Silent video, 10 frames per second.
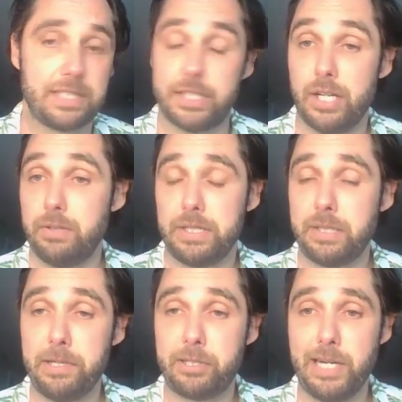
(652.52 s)
So with
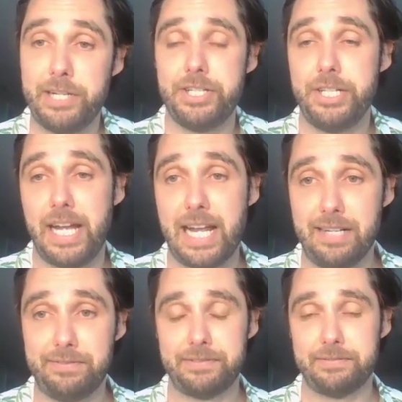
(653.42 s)
the book creation, you could
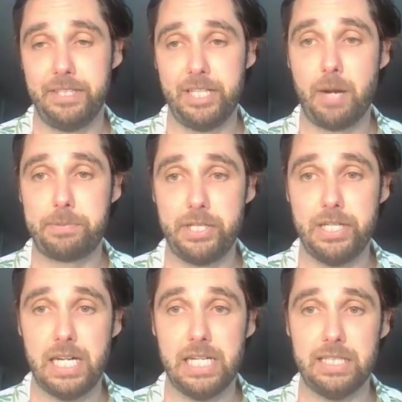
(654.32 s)
have the
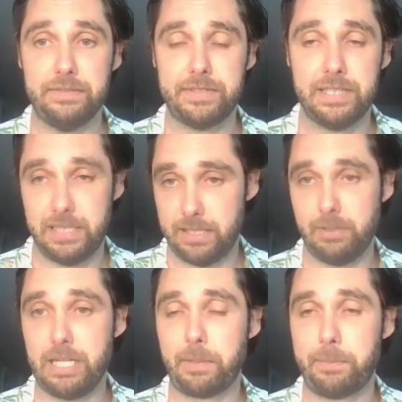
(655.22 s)
option of
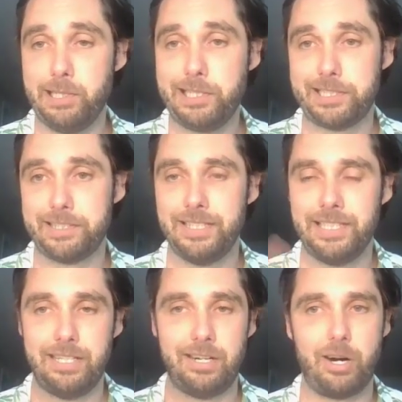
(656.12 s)
regular book,
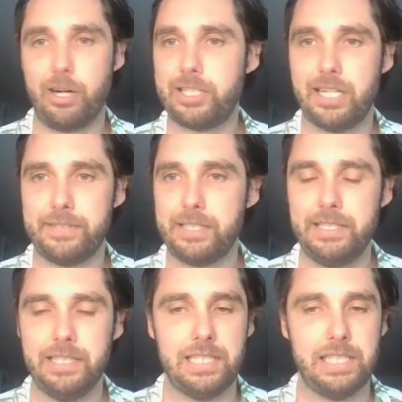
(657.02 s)
hardcover,